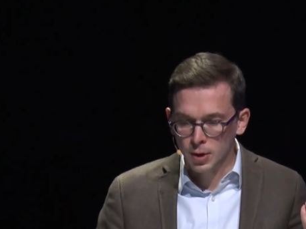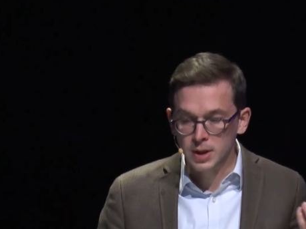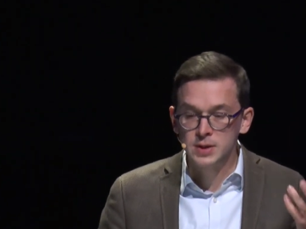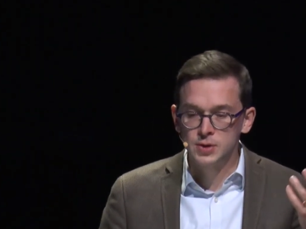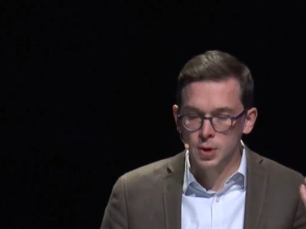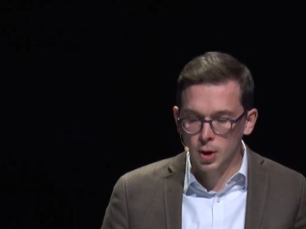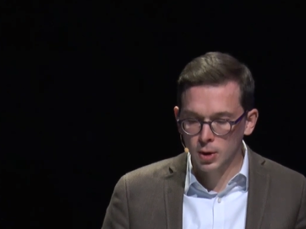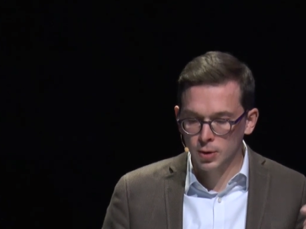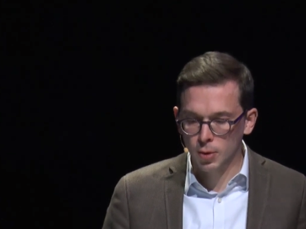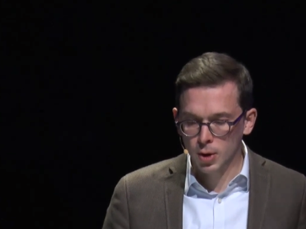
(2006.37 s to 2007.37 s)
saw
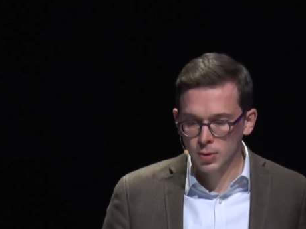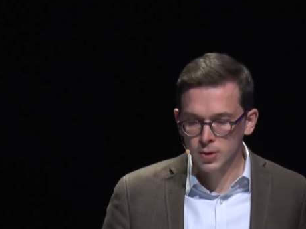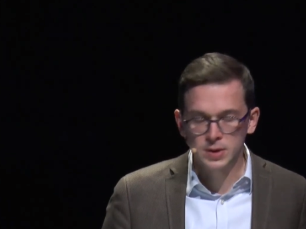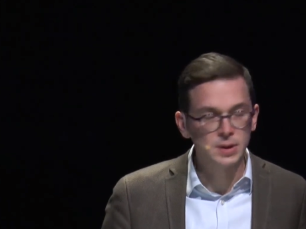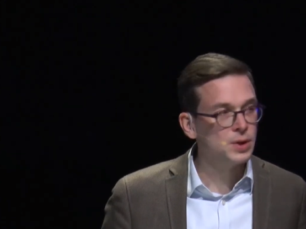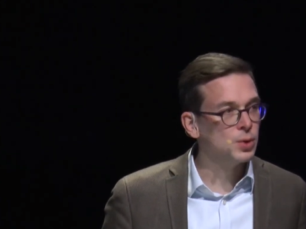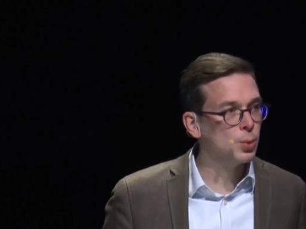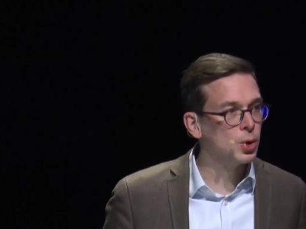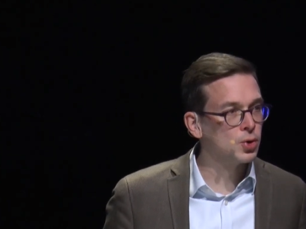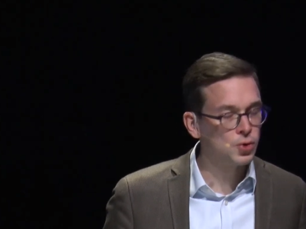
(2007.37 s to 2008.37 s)
the rock crystal in the
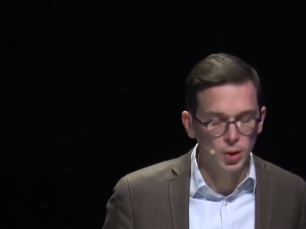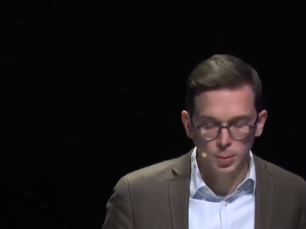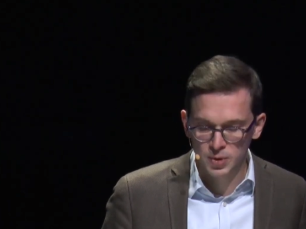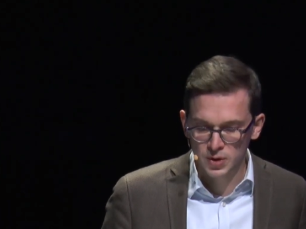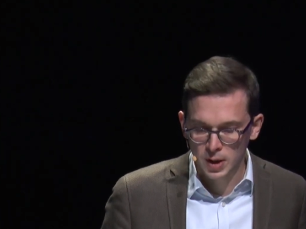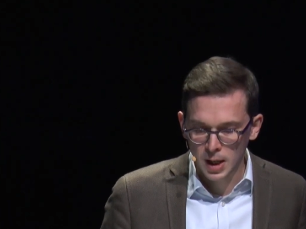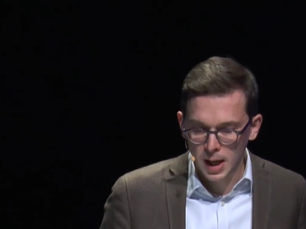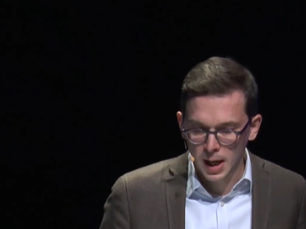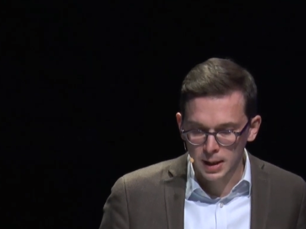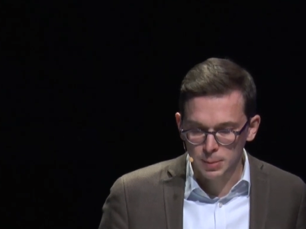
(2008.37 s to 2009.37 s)
workshops
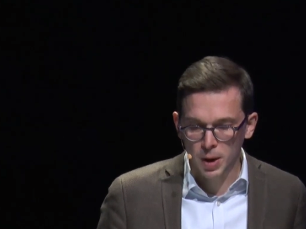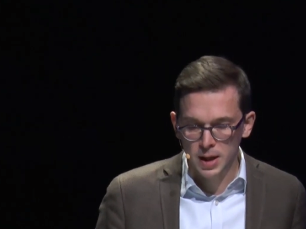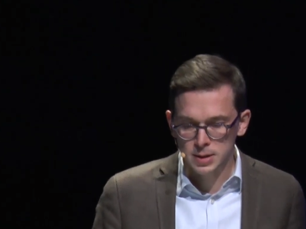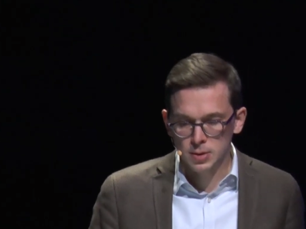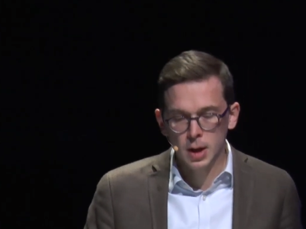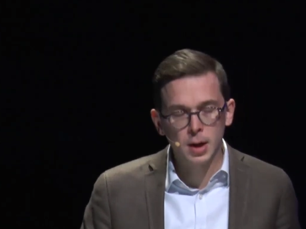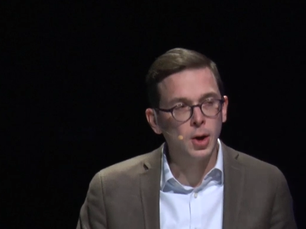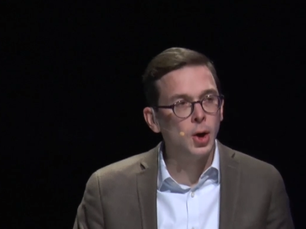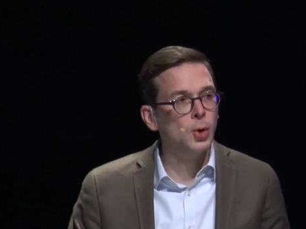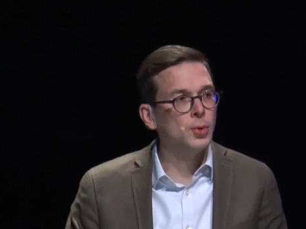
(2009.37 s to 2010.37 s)
at Basra
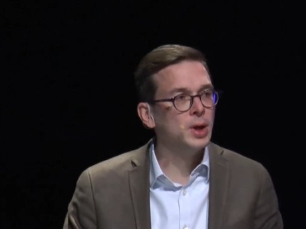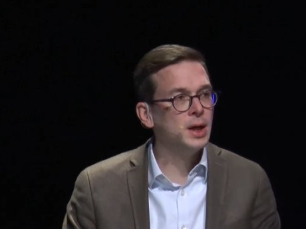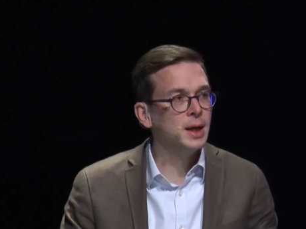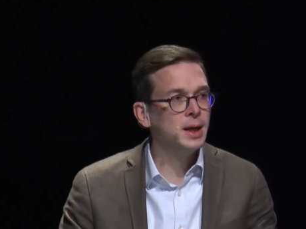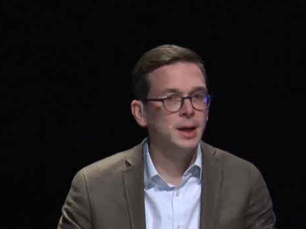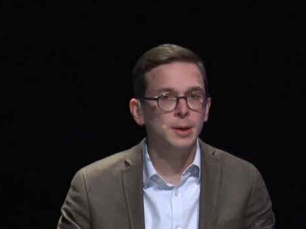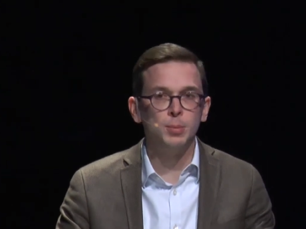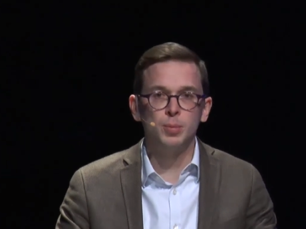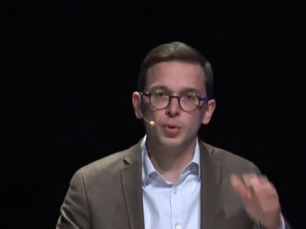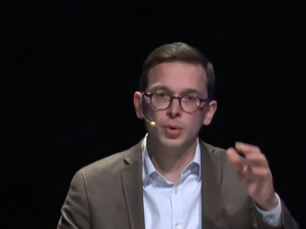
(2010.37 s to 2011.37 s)
only in a
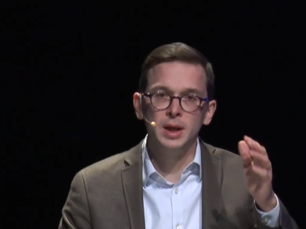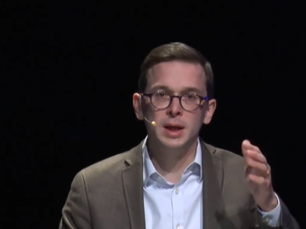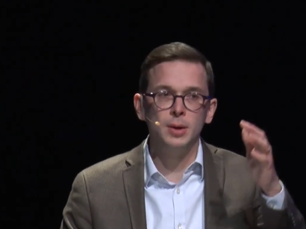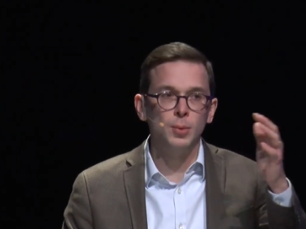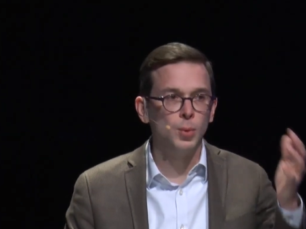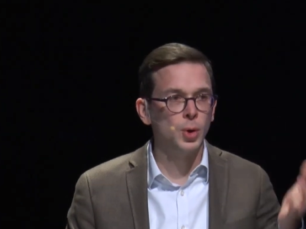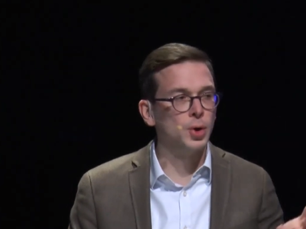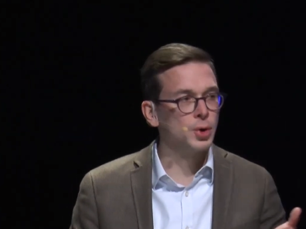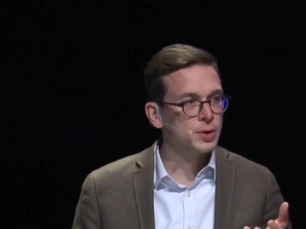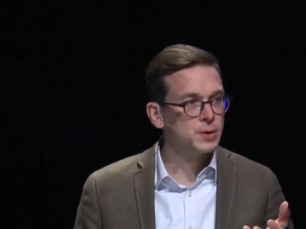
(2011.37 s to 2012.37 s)

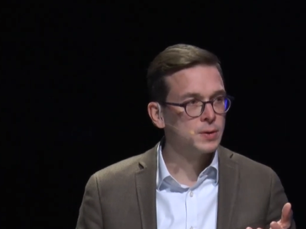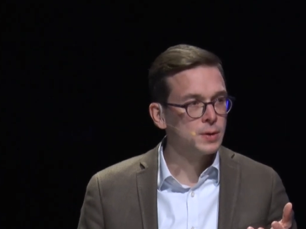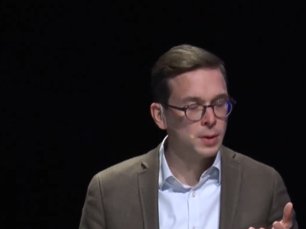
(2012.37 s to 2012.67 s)
pre-worked